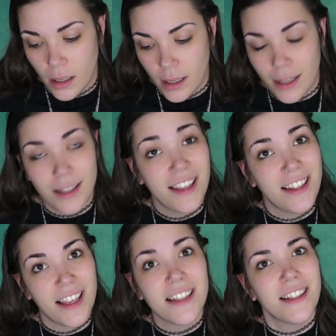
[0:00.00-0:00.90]
it,
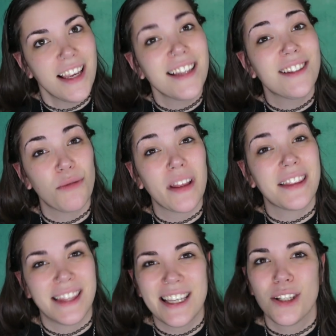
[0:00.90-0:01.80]
it, it,
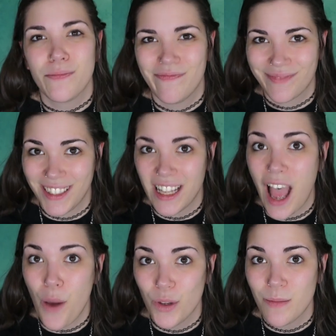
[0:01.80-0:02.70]
it this,
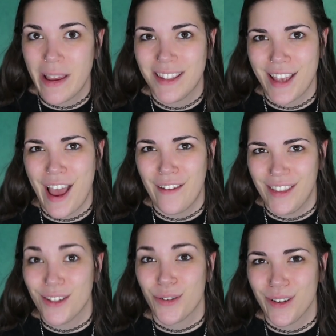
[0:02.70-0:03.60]
I was meant to have
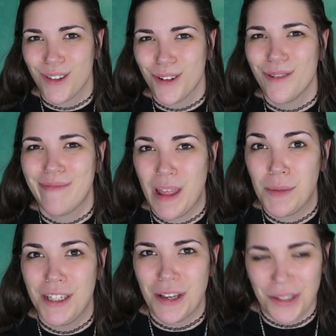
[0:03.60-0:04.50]
this crystal, let
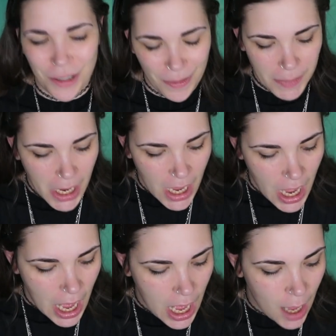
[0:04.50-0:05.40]
me tell you.
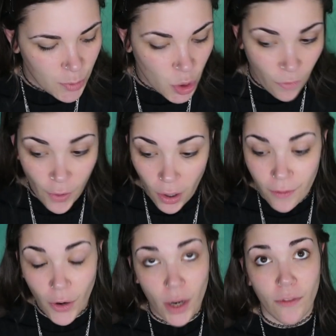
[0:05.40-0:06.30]
Um, so very,
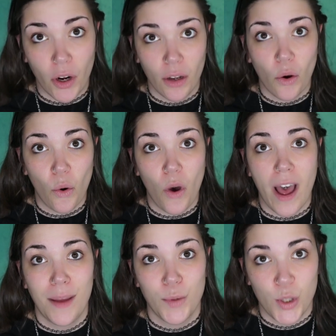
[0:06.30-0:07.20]
very, very cool.
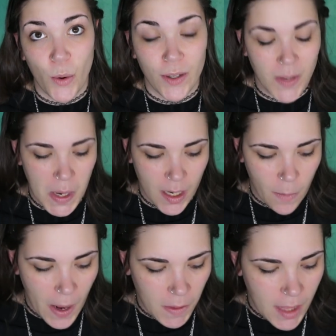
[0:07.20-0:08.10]
I am so excited
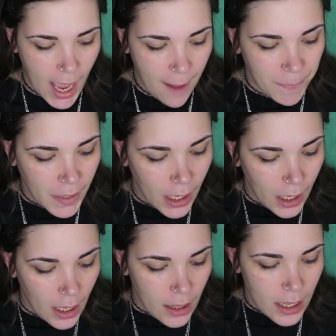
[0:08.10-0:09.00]
about that.
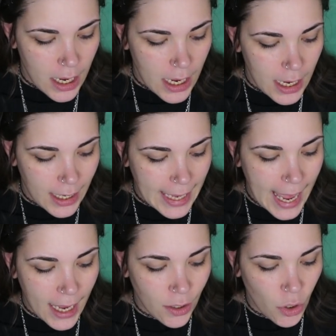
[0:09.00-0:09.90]
The
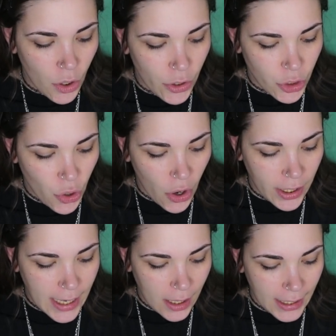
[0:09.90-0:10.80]
candle, the
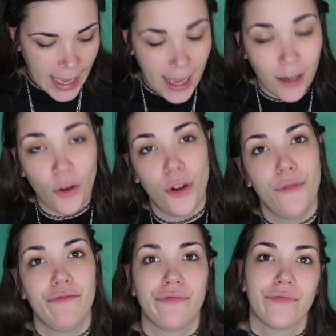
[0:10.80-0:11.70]
drawing down the candle,